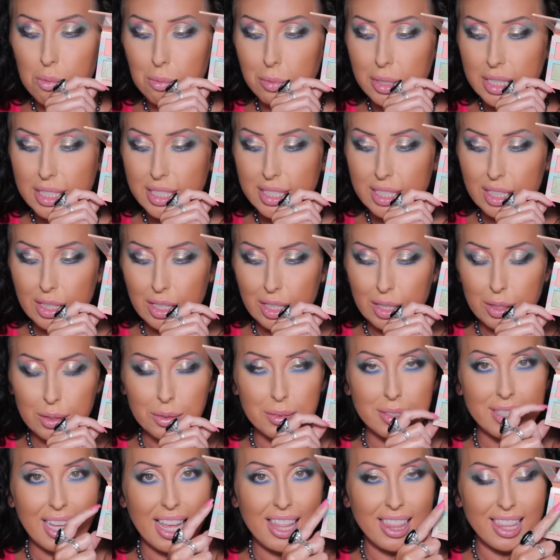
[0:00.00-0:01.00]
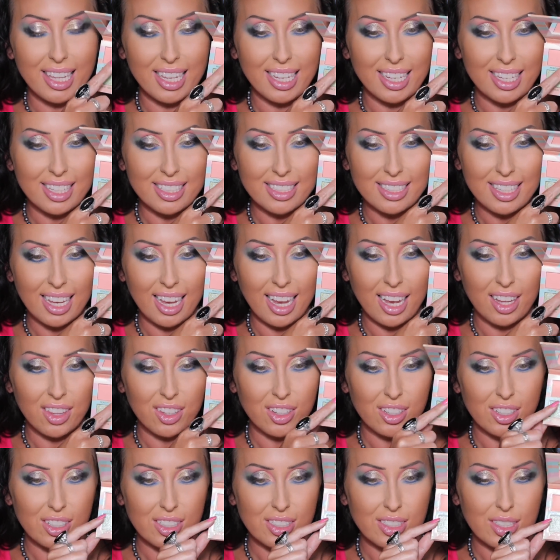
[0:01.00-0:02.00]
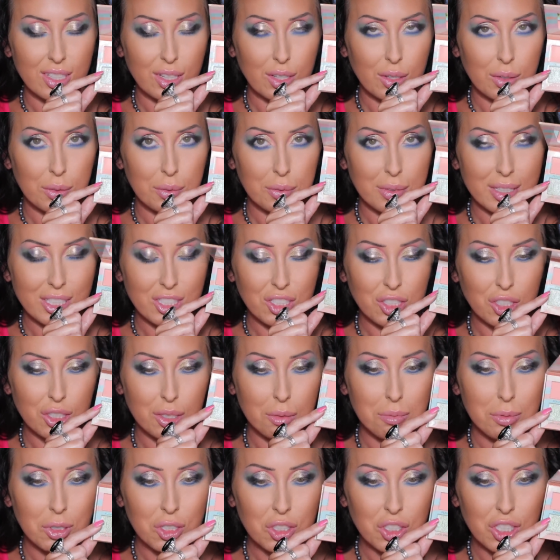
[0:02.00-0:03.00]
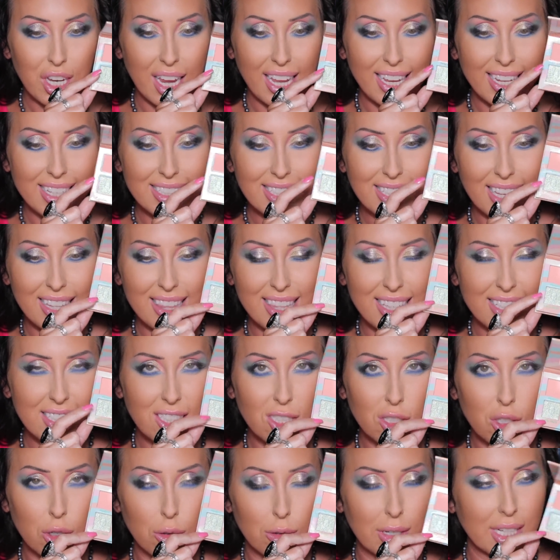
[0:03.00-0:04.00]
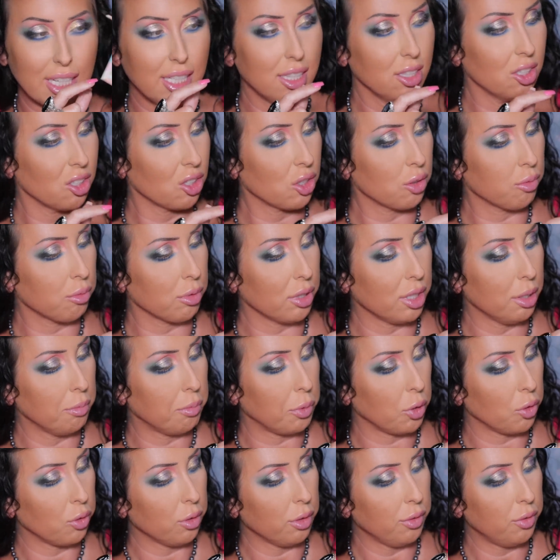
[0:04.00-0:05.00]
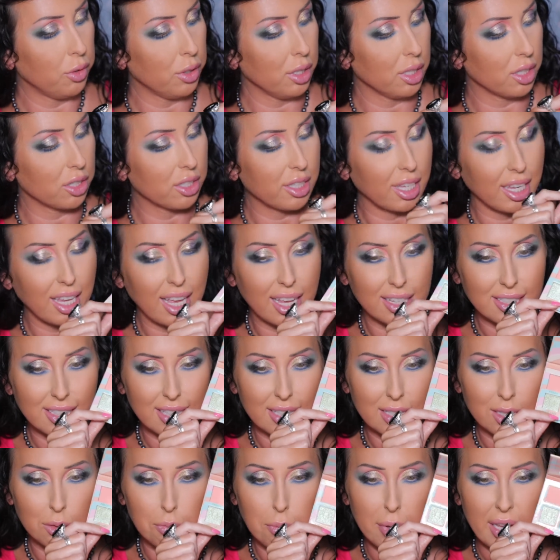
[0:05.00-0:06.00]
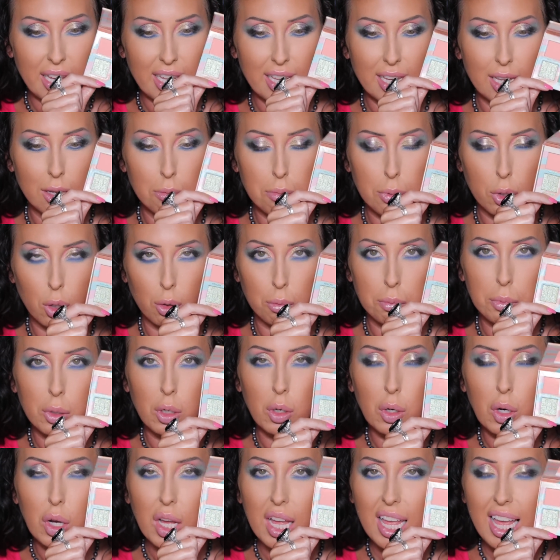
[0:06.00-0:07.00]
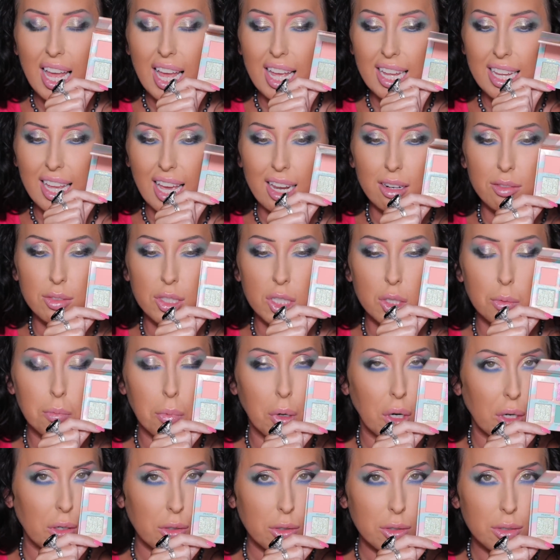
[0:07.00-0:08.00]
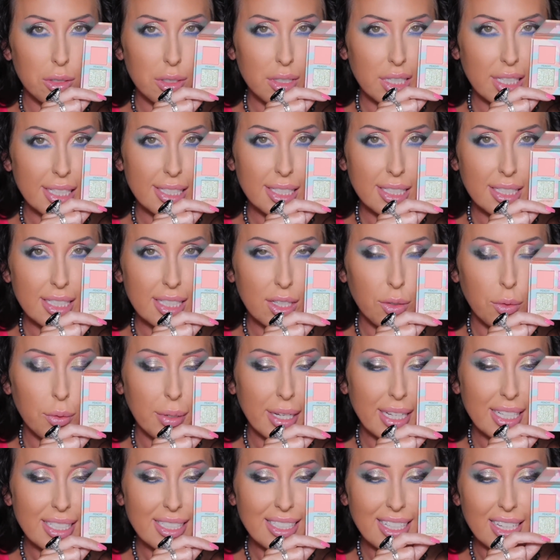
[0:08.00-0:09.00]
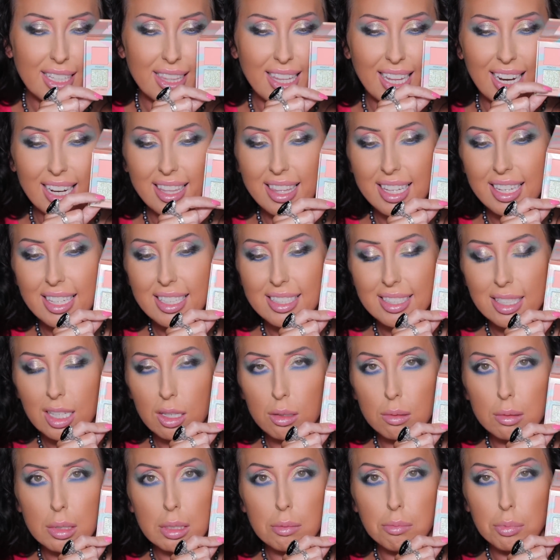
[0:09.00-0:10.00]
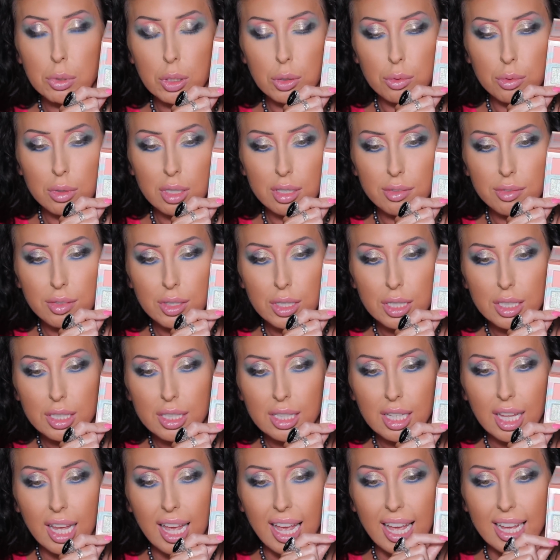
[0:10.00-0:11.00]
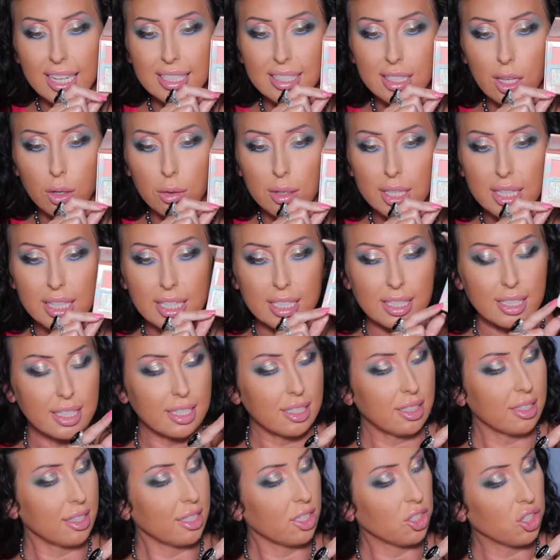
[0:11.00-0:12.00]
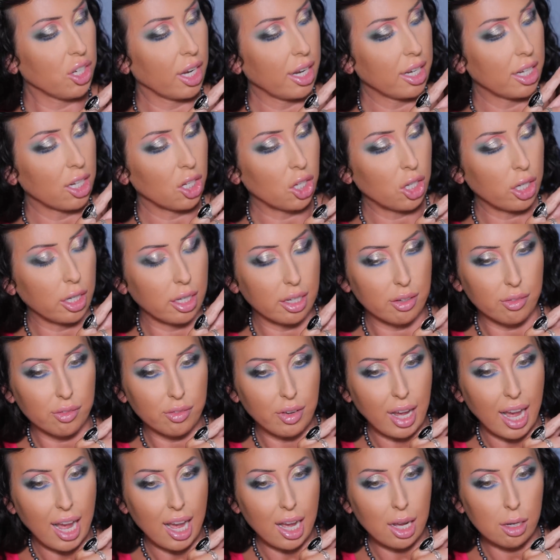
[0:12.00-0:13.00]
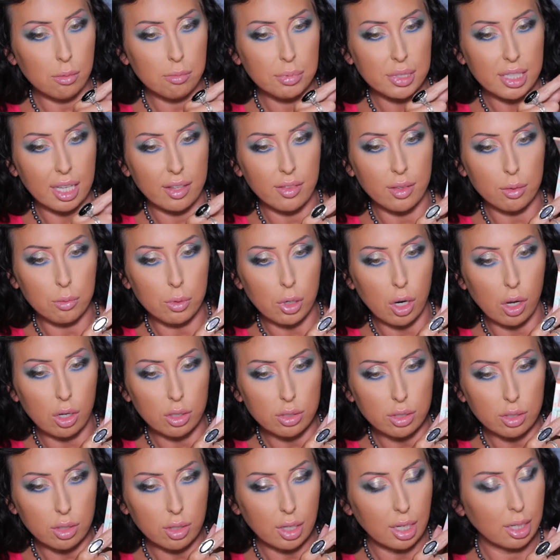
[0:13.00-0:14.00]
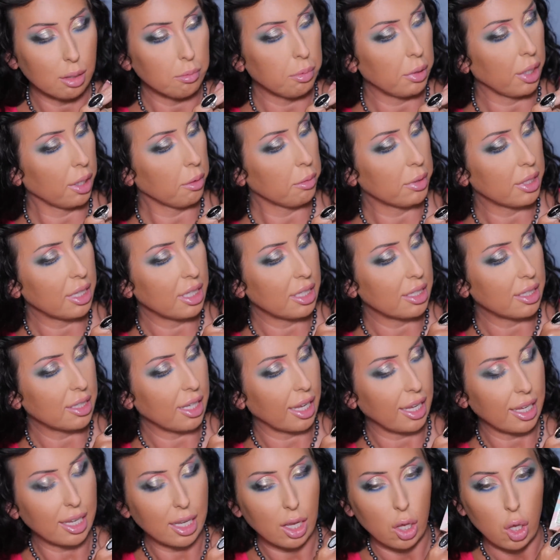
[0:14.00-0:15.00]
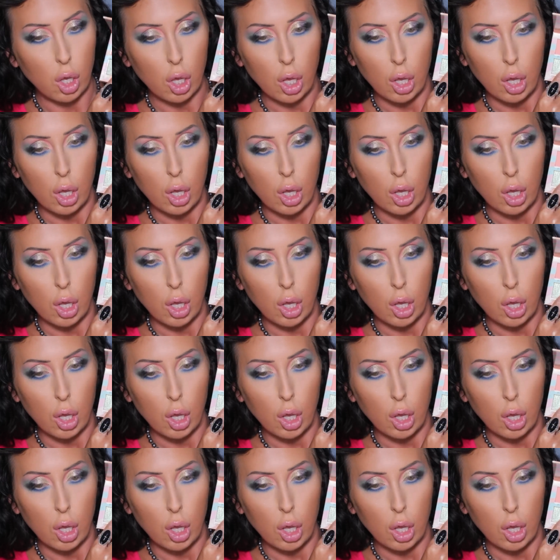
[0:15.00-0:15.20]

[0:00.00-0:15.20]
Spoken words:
want to use these other two shimmer shades. This green looks really beautiful. It looks like it has this pinky purple kind of sparkle into it that I think is going to be beautiful. So this is the shade Good Vibes. And then we're also going to play with this like